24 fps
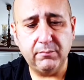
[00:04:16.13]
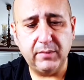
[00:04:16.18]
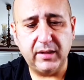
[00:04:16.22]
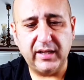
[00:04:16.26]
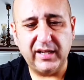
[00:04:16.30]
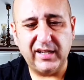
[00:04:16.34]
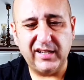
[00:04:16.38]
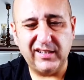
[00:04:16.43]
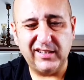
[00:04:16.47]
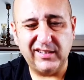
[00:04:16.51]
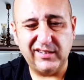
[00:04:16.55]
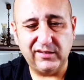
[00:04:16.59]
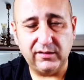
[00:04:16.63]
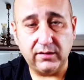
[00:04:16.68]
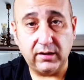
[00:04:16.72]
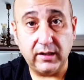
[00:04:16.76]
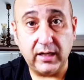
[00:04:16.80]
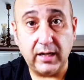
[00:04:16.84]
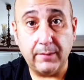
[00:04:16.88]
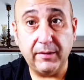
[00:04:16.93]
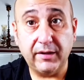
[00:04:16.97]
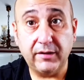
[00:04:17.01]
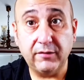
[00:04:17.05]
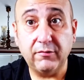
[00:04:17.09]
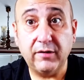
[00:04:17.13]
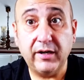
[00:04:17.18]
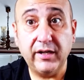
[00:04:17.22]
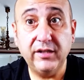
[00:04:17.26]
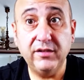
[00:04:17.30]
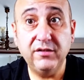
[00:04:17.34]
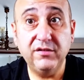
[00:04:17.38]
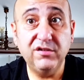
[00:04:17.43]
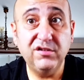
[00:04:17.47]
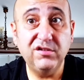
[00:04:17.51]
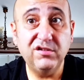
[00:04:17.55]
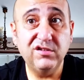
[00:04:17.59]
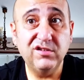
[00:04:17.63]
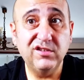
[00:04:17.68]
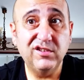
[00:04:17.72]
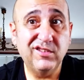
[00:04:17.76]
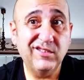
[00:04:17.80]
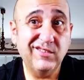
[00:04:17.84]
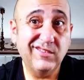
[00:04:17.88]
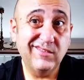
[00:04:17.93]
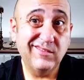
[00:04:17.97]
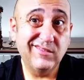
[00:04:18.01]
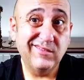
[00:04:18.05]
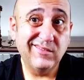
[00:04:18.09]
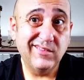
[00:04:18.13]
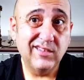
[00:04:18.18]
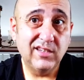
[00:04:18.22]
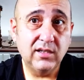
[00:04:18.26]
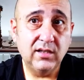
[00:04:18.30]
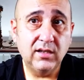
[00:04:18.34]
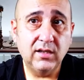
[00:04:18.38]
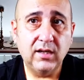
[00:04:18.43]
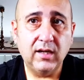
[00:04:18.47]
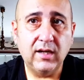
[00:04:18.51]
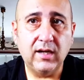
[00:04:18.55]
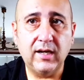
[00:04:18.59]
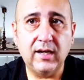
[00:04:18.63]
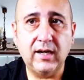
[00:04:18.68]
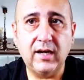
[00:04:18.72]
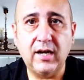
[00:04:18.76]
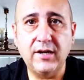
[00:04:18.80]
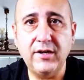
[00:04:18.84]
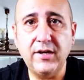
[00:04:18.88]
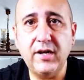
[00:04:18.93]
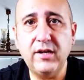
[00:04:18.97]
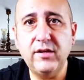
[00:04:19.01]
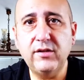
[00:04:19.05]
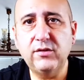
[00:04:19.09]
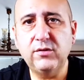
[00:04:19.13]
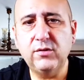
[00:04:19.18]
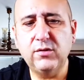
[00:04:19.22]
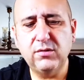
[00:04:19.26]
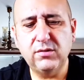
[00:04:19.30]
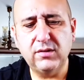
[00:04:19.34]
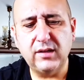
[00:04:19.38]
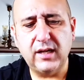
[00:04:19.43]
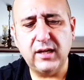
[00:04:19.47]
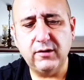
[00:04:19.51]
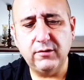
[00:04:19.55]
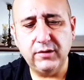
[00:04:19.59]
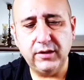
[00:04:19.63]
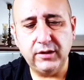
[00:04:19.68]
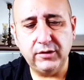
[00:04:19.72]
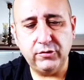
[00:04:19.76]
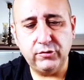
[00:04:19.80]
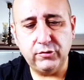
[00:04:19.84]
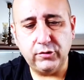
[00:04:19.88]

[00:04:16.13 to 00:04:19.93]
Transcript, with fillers: better dynamic range. Uh, I noticed also it